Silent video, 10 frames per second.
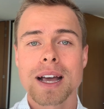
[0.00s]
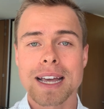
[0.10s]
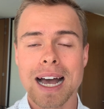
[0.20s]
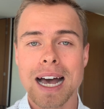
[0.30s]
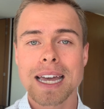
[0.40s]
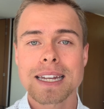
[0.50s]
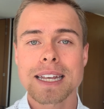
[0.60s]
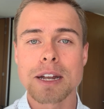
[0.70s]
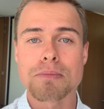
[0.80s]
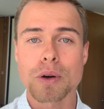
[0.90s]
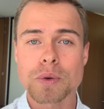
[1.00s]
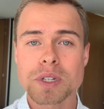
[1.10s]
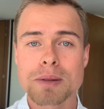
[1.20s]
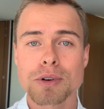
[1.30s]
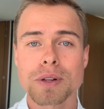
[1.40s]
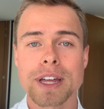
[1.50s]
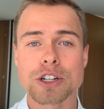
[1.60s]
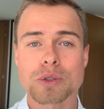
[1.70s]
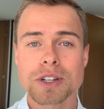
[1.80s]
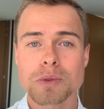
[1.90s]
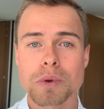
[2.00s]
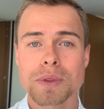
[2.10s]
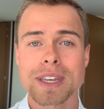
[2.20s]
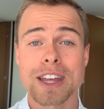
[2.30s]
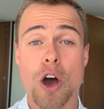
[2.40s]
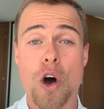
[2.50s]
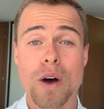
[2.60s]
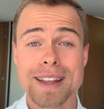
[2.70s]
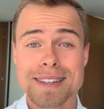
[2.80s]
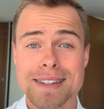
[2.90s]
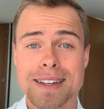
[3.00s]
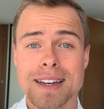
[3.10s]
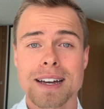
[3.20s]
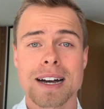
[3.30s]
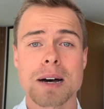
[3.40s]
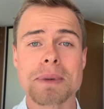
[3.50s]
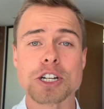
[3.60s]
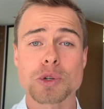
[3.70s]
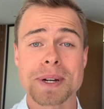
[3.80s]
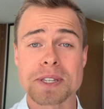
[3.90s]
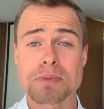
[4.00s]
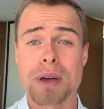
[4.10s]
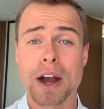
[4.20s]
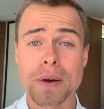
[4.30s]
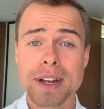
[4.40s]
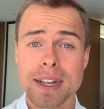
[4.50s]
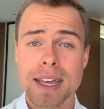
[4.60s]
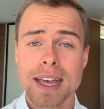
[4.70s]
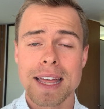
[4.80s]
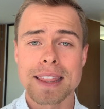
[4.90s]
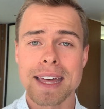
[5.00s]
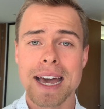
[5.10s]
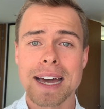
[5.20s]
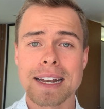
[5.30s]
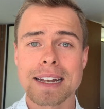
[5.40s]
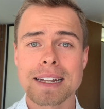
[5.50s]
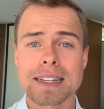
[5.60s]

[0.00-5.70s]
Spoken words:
kind and personable and trustworthy and honest and transparent that